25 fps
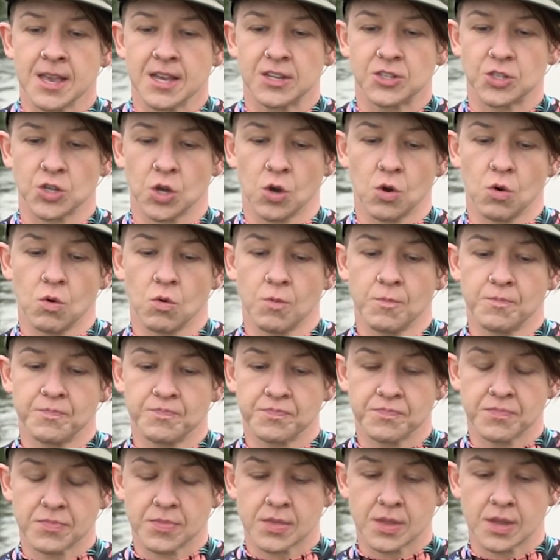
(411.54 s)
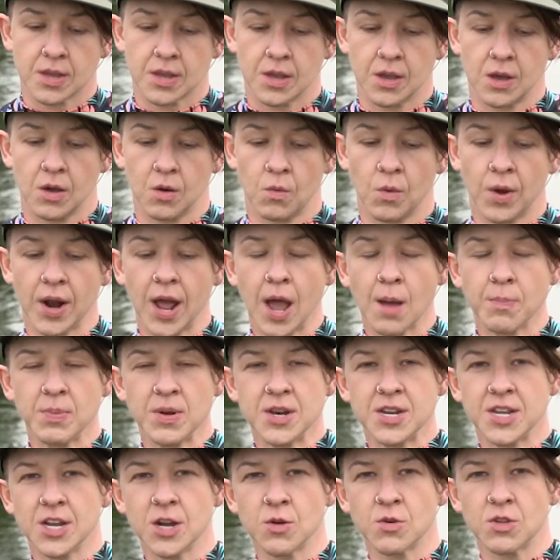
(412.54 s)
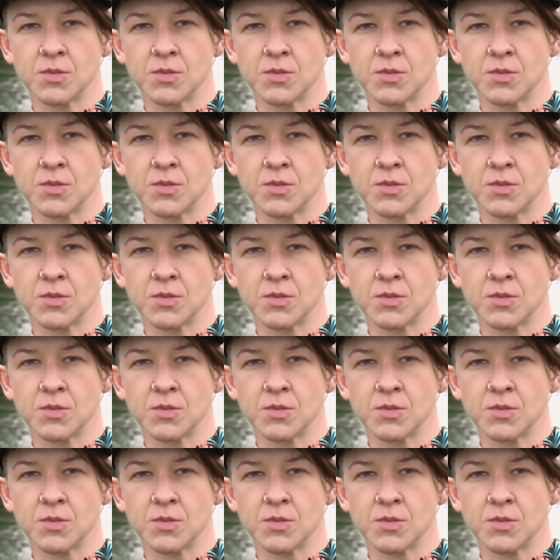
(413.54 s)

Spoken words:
So what happened here